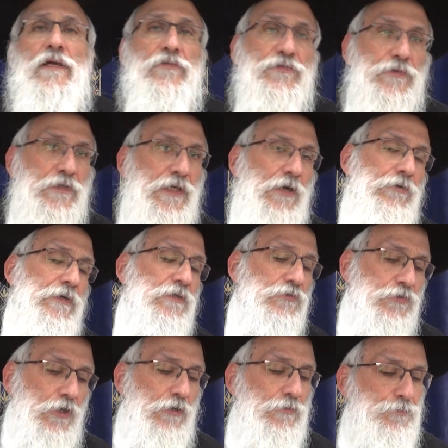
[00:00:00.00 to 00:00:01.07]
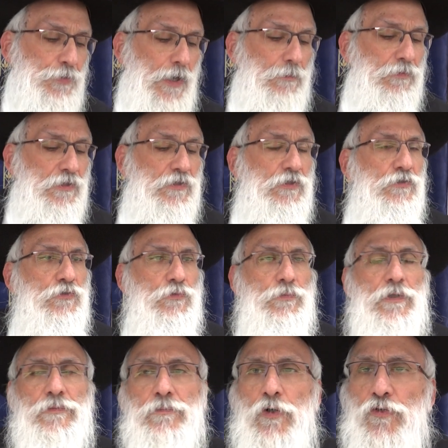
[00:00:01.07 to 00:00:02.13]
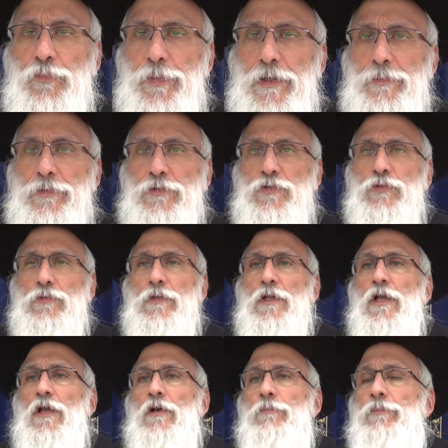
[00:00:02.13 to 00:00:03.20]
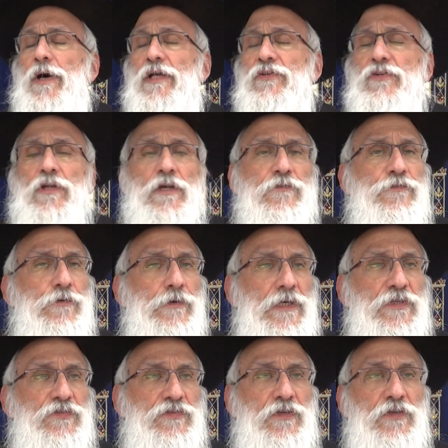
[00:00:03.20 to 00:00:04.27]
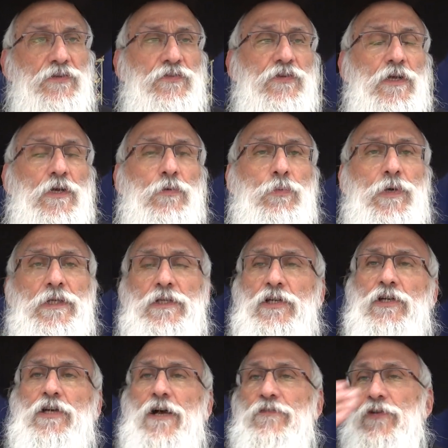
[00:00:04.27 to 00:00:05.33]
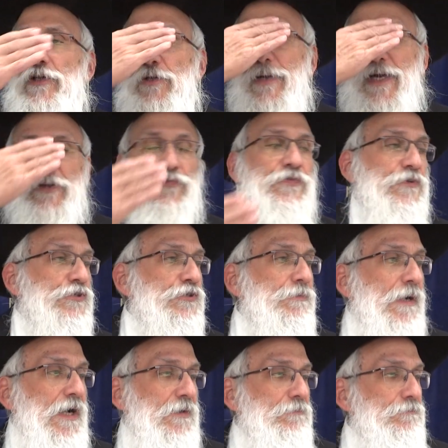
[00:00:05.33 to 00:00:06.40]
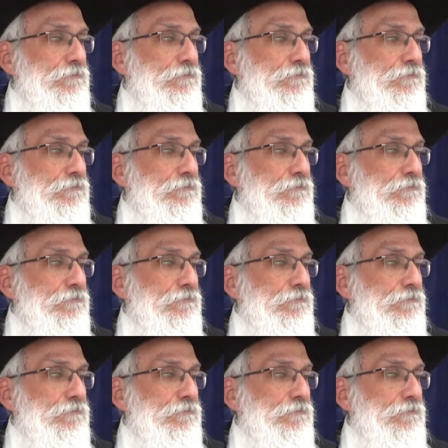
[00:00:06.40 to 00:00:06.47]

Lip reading: So carrying a Torah in public, you do what most people do. But, for instance, when you cover your eyes for Shema,